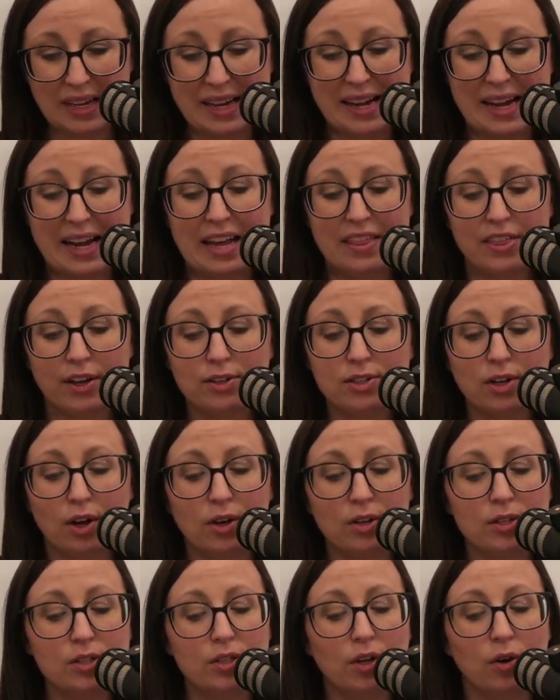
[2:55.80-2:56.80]
There's
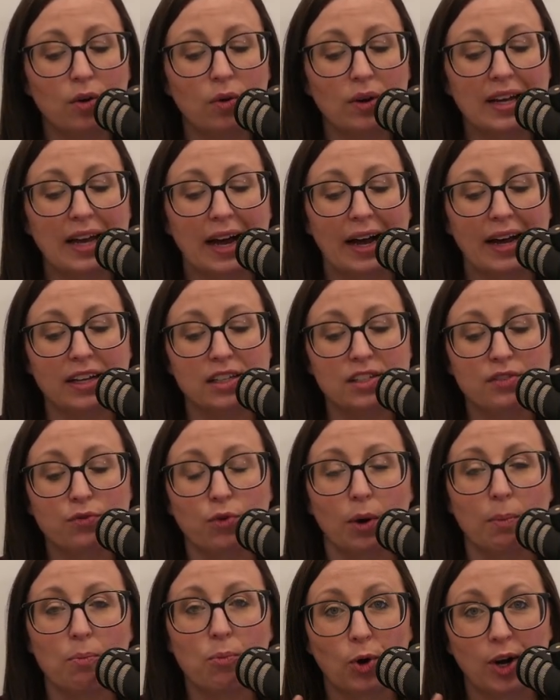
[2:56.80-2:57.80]
also guides for
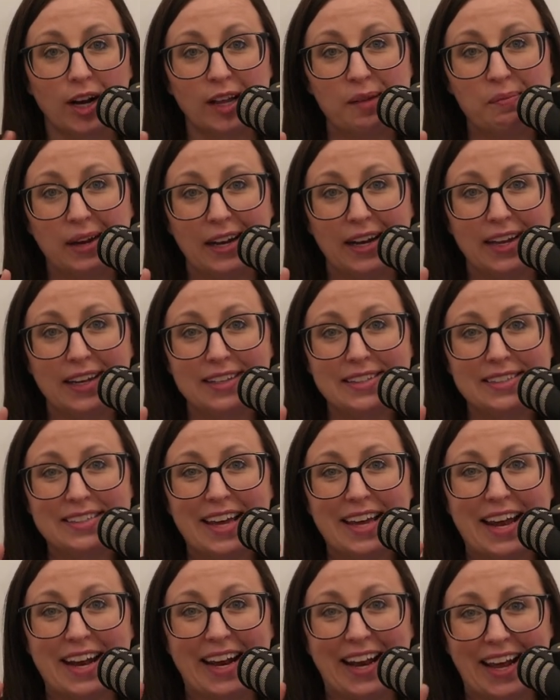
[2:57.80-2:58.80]
morning meetings
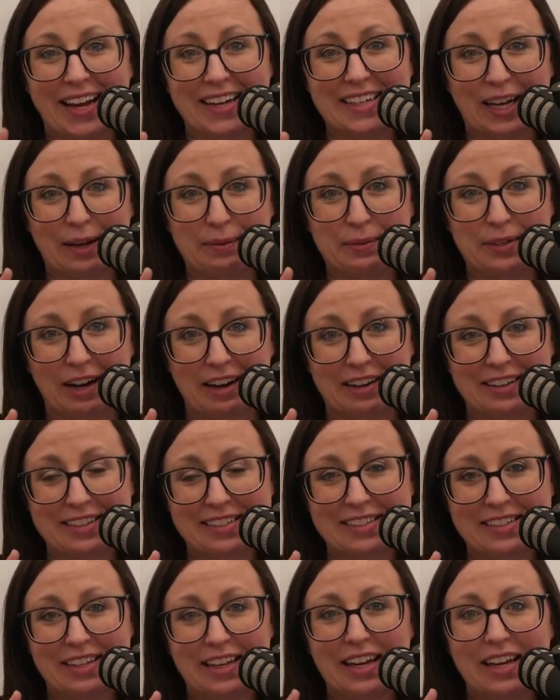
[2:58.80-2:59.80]
and nighttime
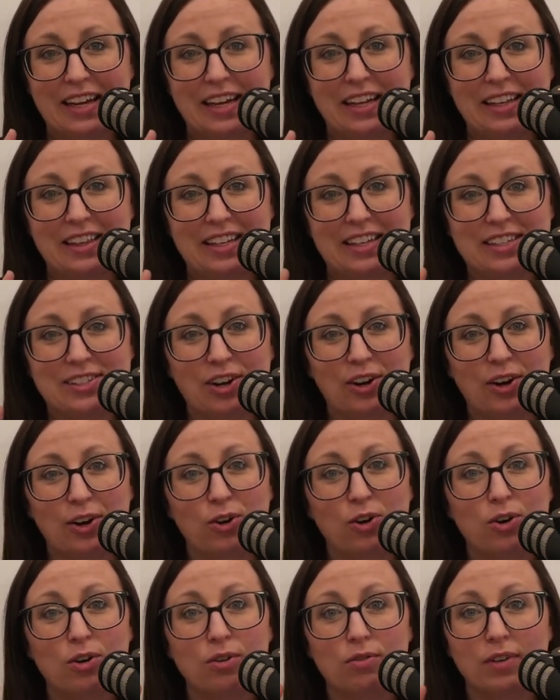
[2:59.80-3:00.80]
talks. These are
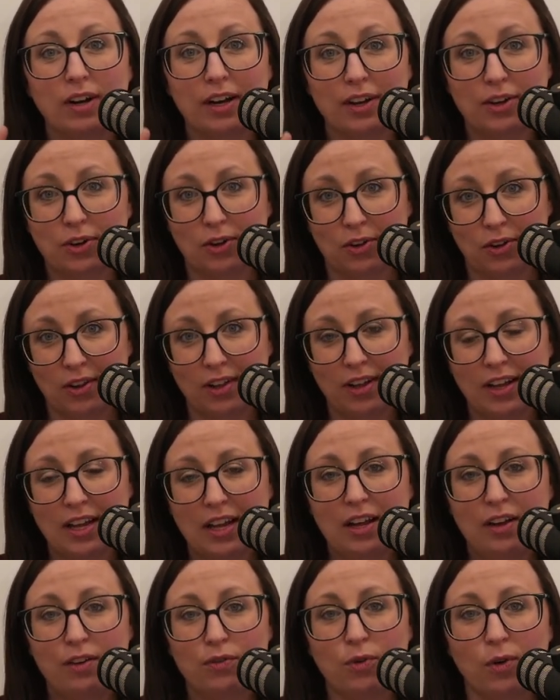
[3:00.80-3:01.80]
critical
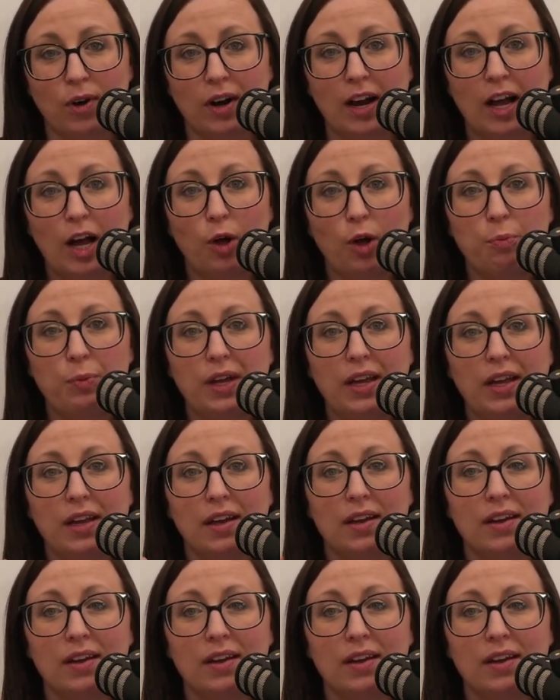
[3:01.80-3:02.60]
for helping